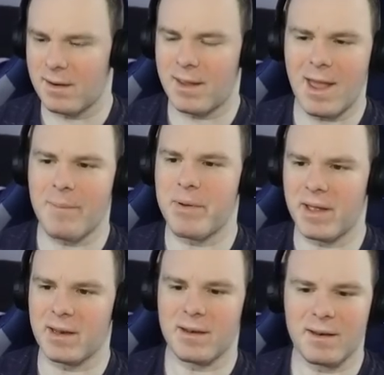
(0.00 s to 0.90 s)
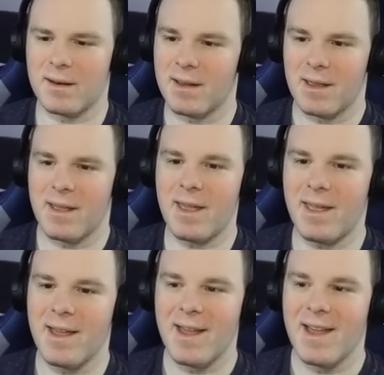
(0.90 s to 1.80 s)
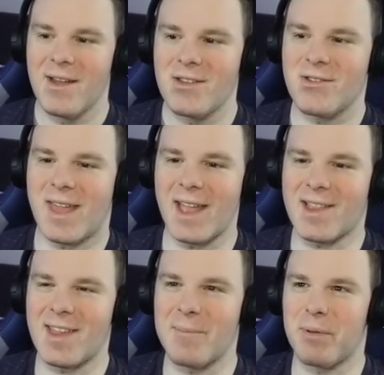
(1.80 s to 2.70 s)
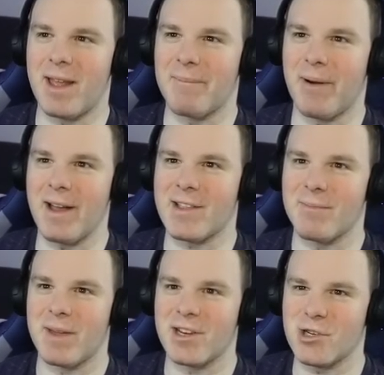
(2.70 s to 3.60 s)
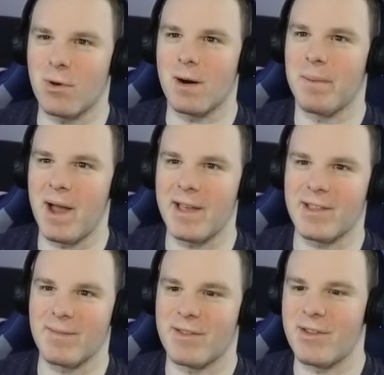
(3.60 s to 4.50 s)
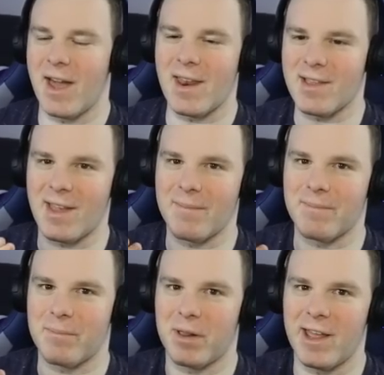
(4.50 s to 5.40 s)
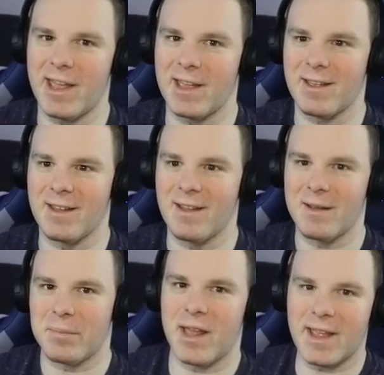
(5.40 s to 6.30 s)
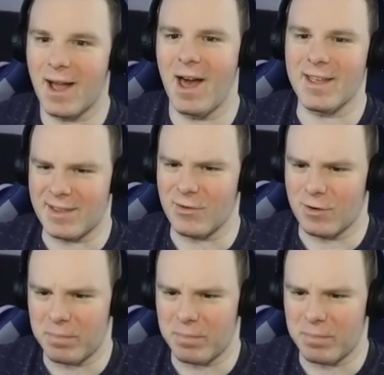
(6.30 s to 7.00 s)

Yeah, but you can't say playing possum because you are a possum, so you gotta say playing playing us or